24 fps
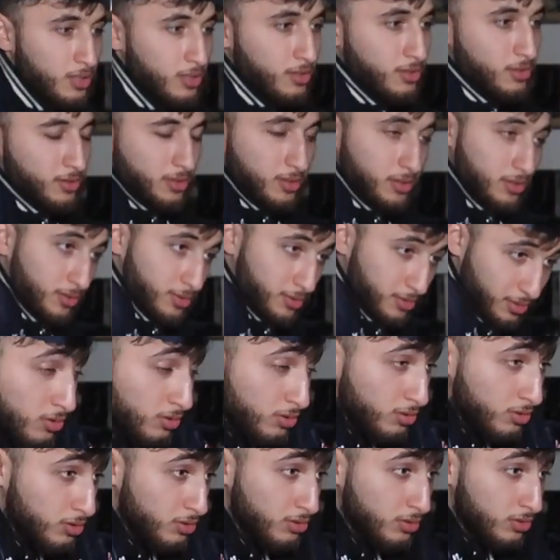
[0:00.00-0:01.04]

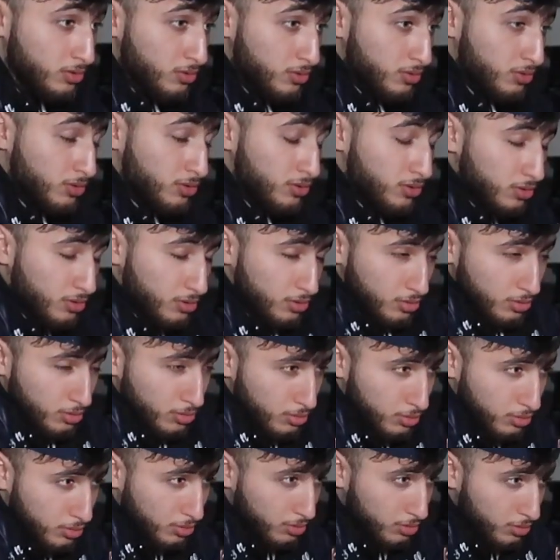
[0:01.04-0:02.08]

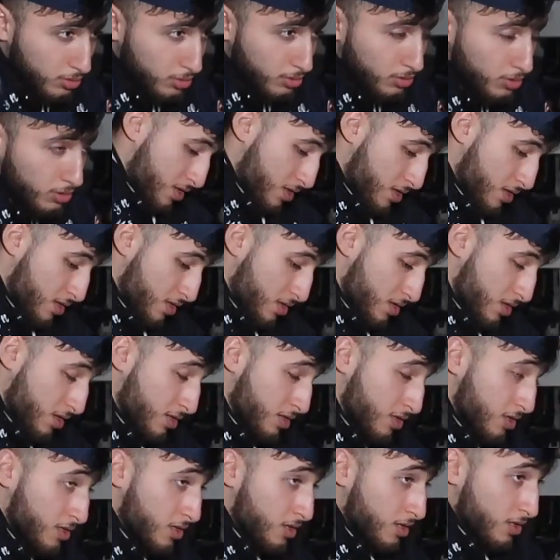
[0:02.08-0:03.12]

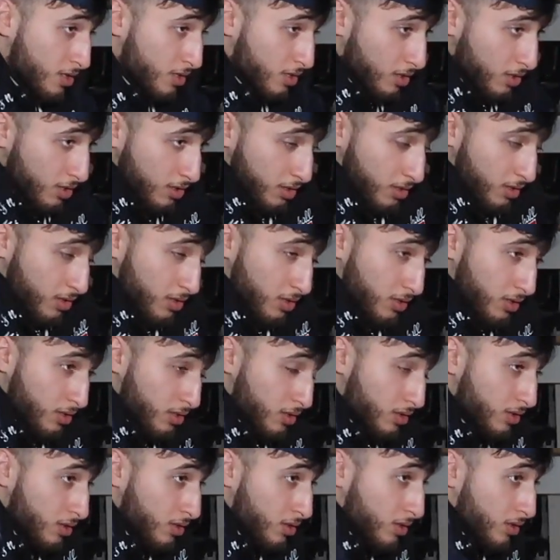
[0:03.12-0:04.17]

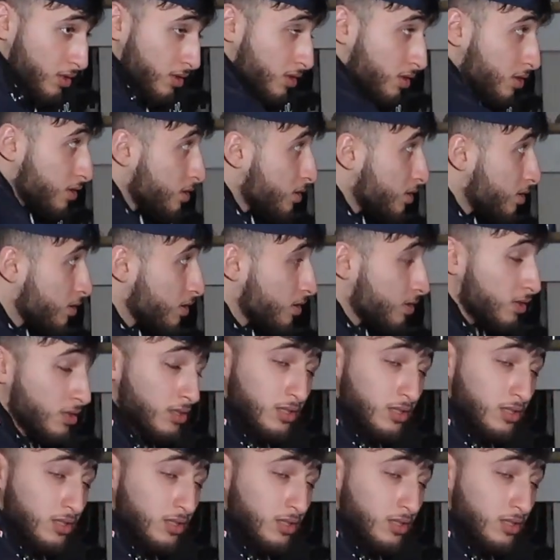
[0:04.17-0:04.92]
No words are spoken by the person on screen.